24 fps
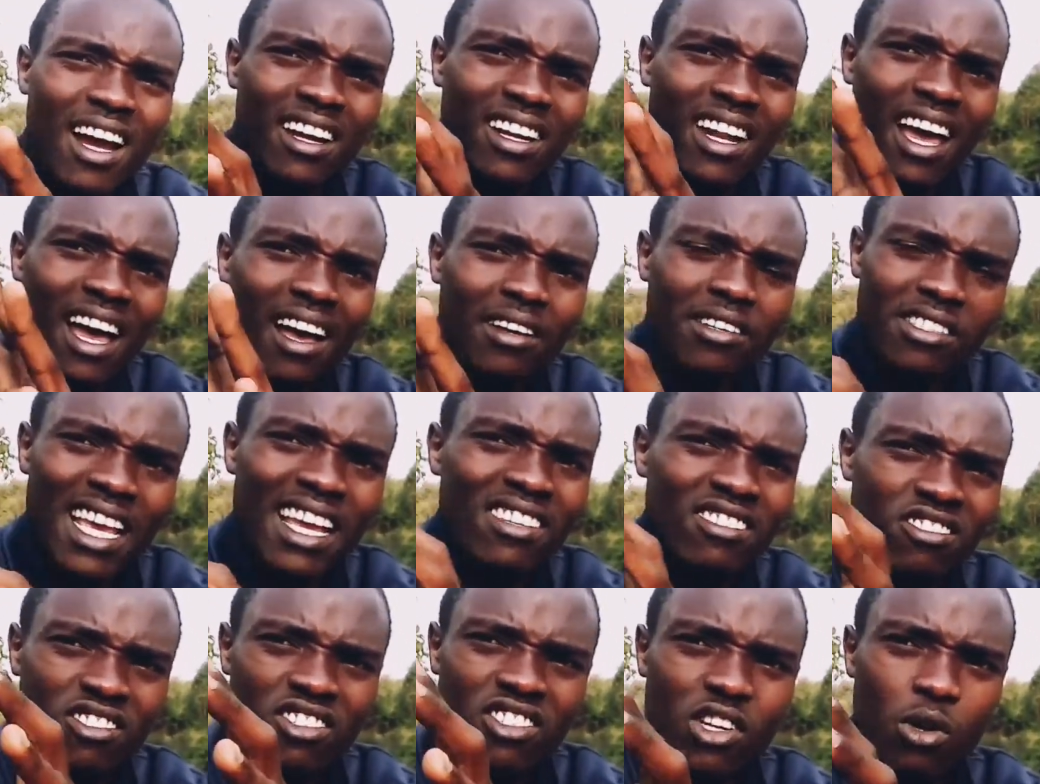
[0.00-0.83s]
and a
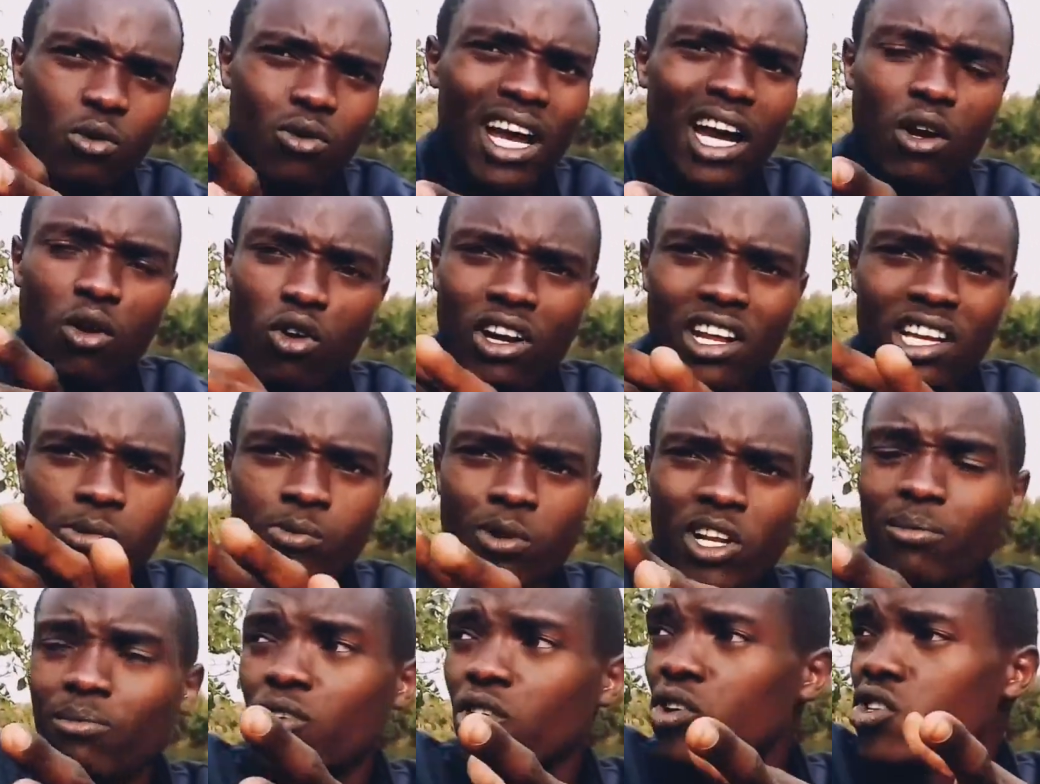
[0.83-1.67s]
science teacher, we cannot
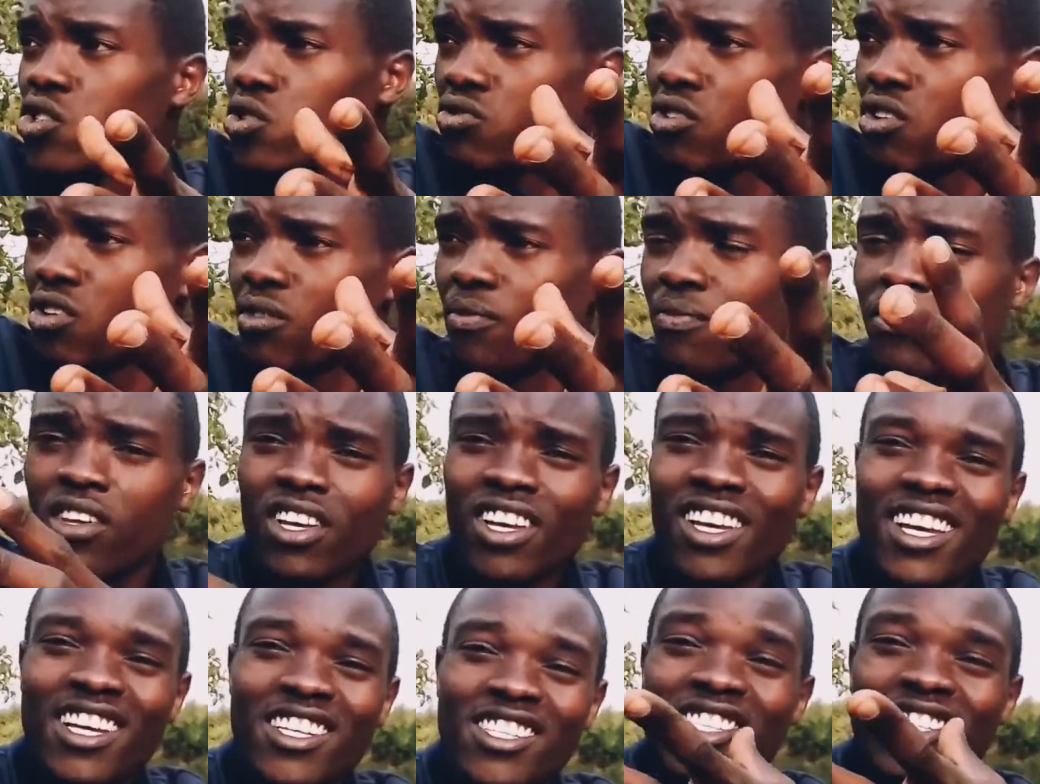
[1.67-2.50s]
explain because, you know,
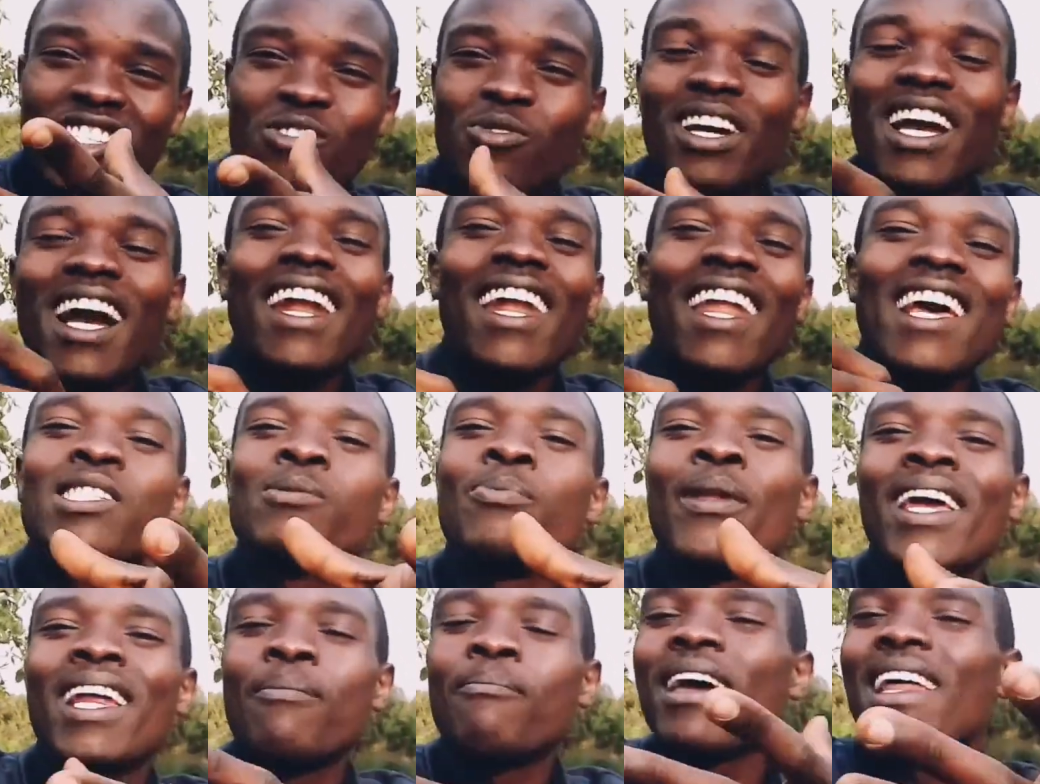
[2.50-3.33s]
sisi we can
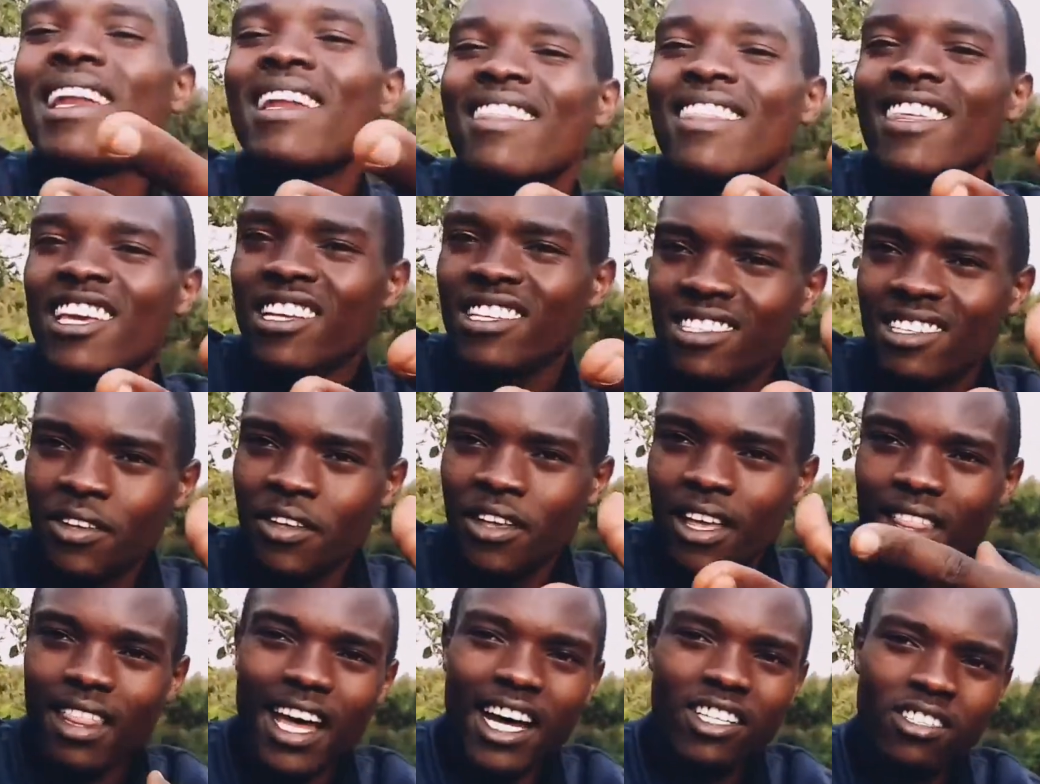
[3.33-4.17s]
explain many things
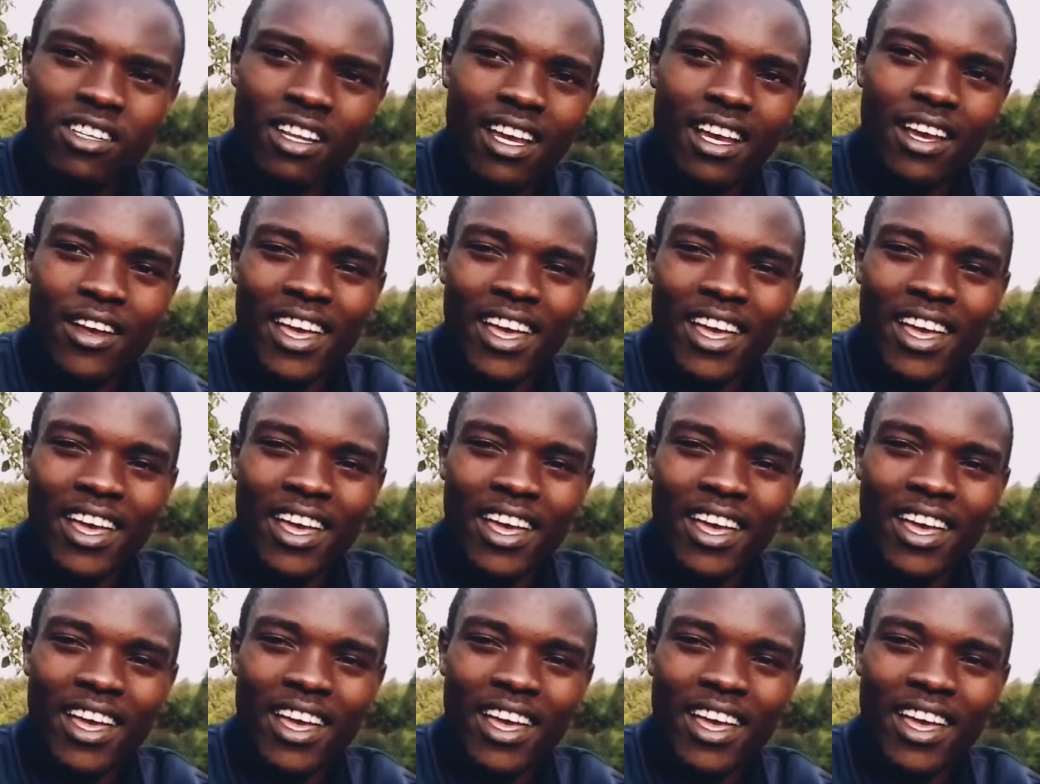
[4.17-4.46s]
that